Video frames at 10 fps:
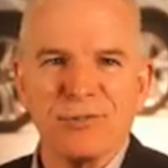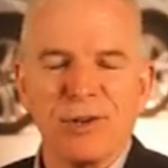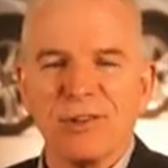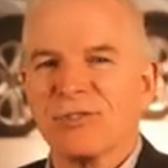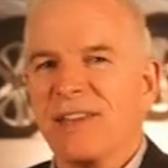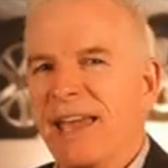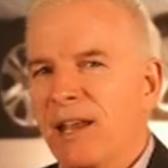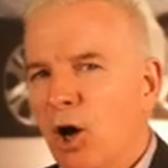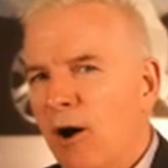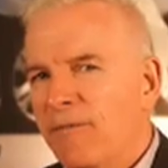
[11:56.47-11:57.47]
So you can
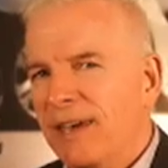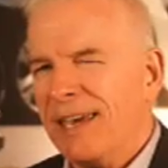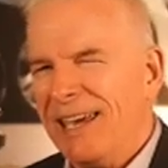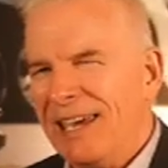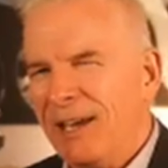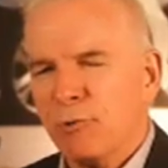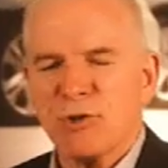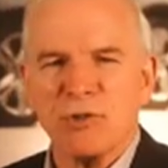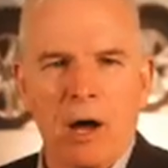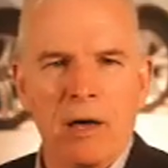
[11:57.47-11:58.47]
scan OVE,
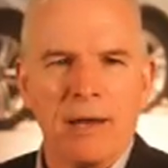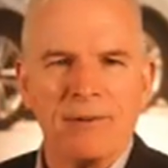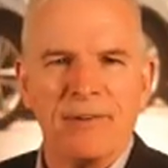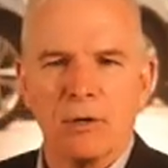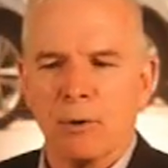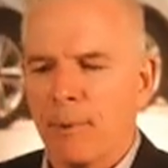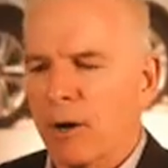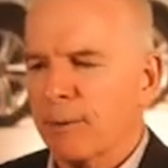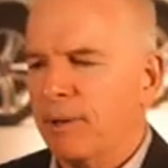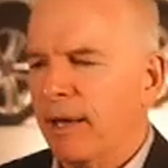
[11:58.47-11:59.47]
which is the online vehicle
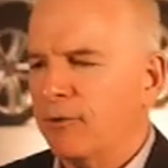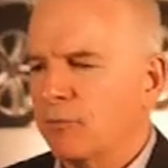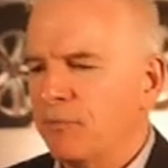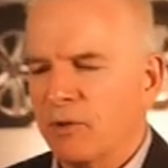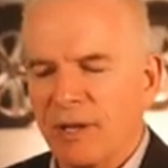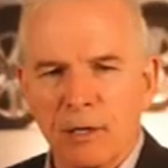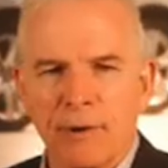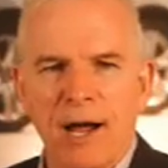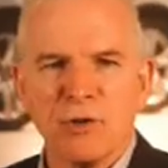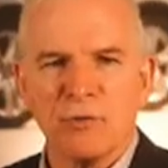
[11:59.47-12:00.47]
marketplace,
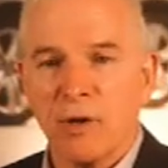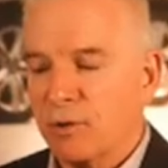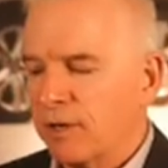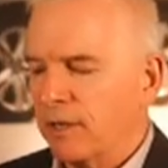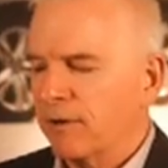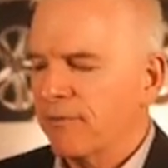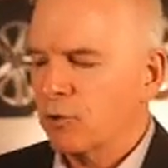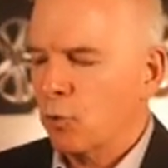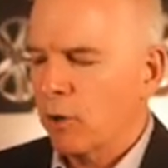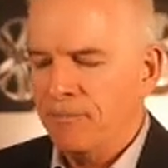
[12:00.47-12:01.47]
dealer auctions, other dealer
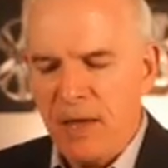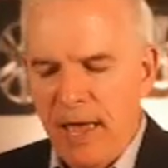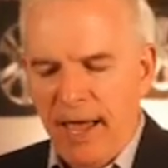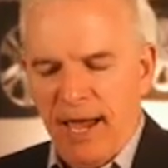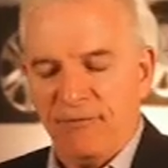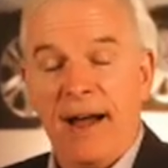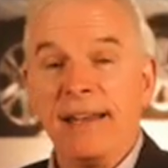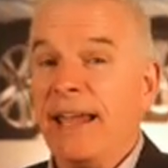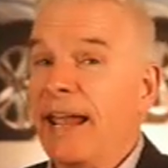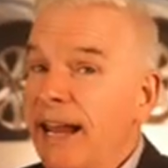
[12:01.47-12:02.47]
inventory, and
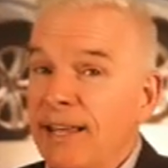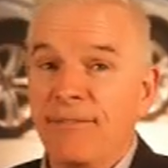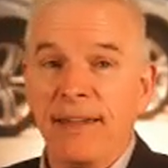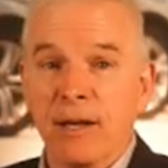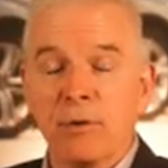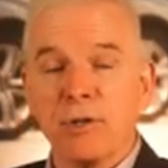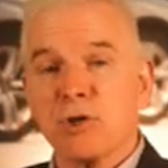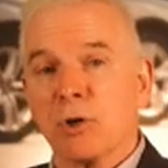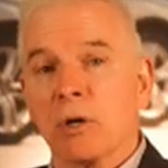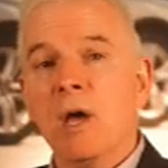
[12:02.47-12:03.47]
find any vehicle that
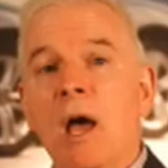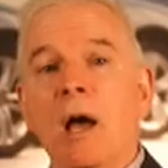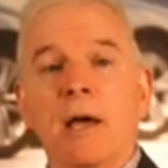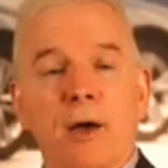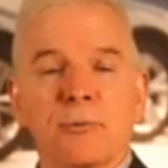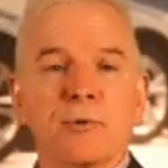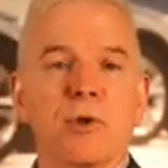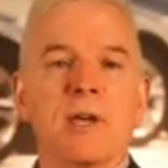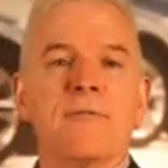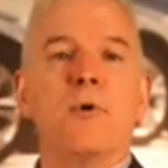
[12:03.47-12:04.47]
your customer is
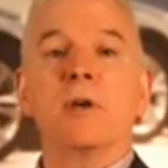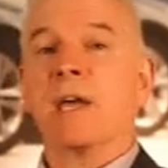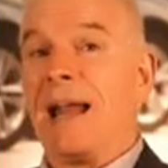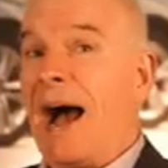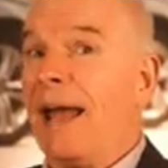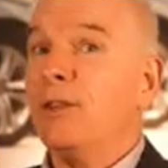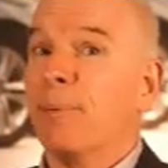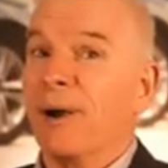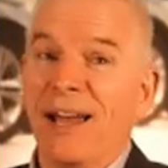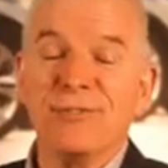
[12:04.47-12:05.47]
looking for. You can hide the
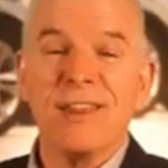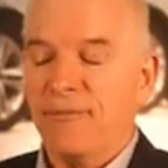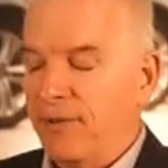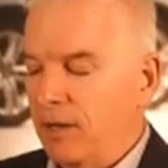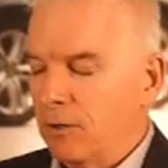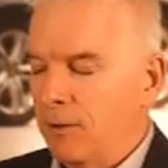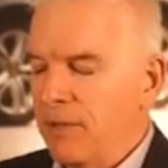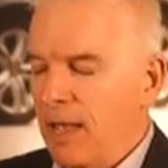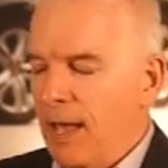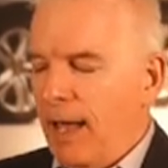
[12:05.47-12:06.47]
price of that
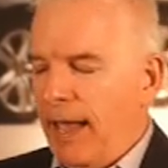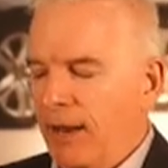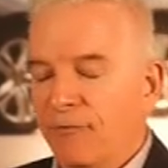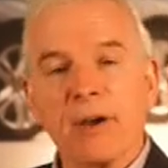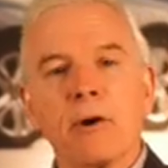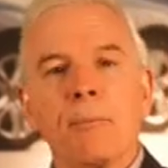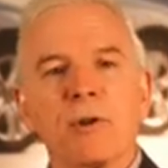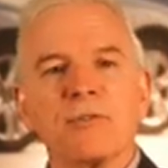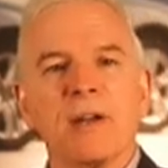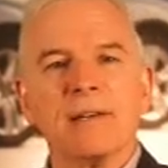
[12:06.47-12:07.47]
vehicle and figure out
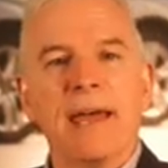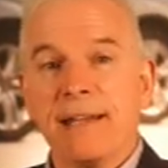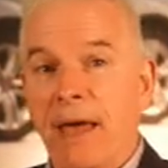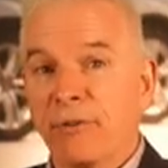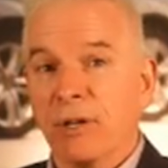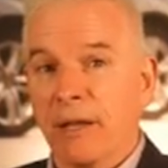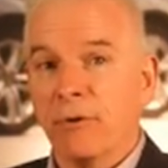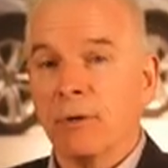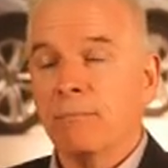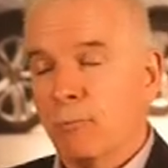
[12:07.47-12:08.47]
what it's going to take to have it
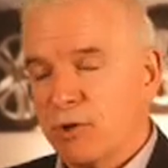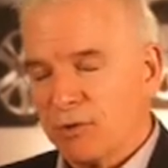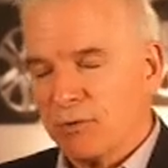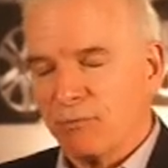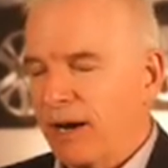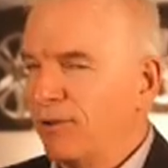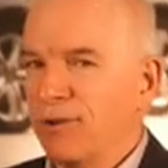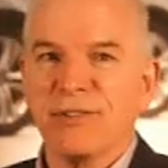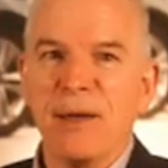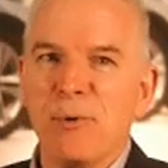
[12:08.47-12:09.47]
delivered, which is right through
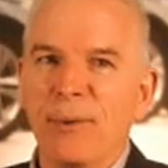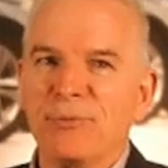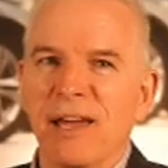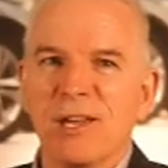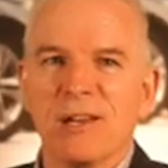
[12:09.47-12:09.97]
the same website.